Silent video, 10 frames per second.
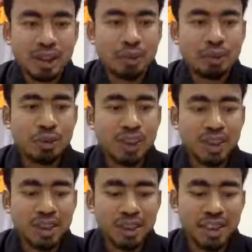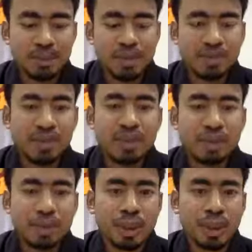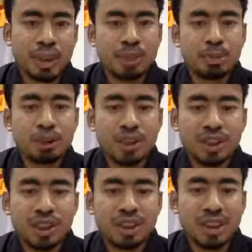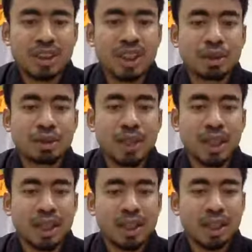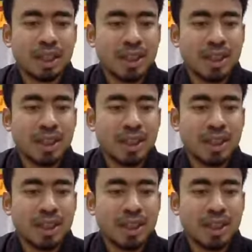there is a specific procedure set out by